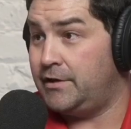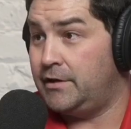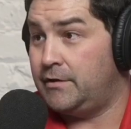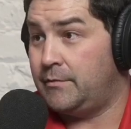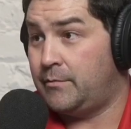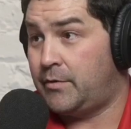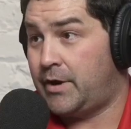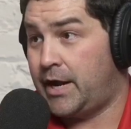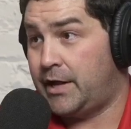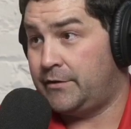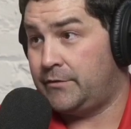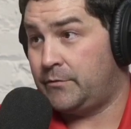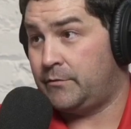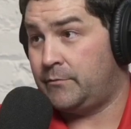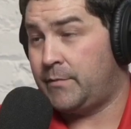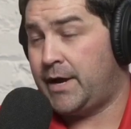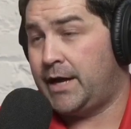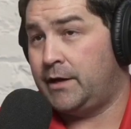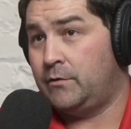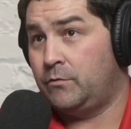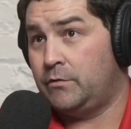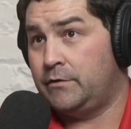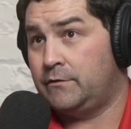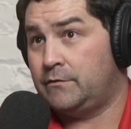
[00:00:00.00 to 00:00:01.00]
the bronze one.
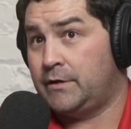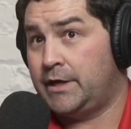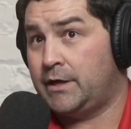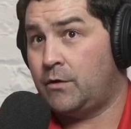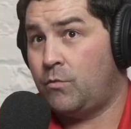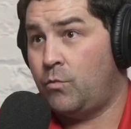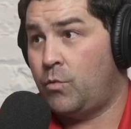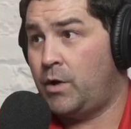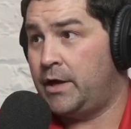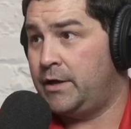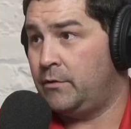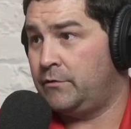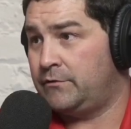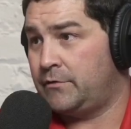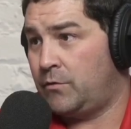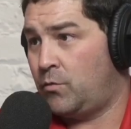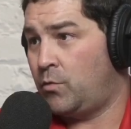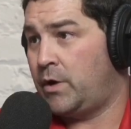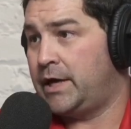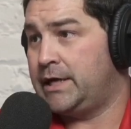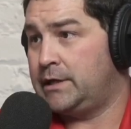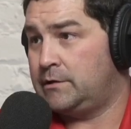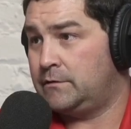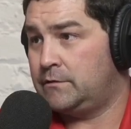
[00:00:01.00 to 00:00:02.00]
Mine was like it was a
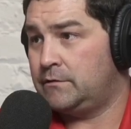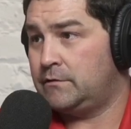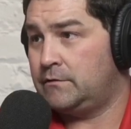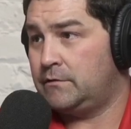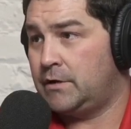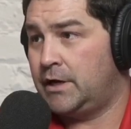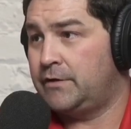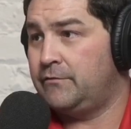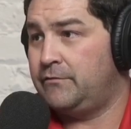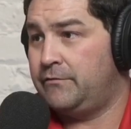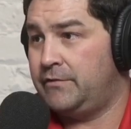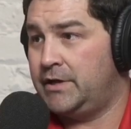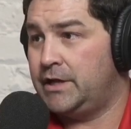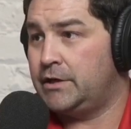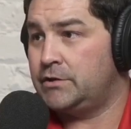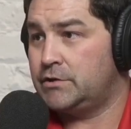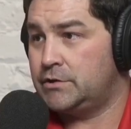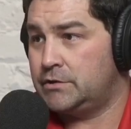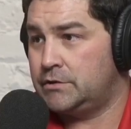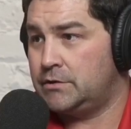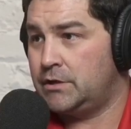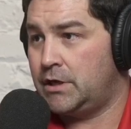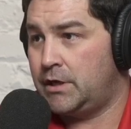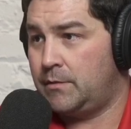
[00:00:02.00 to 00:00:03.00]
white, unfinished.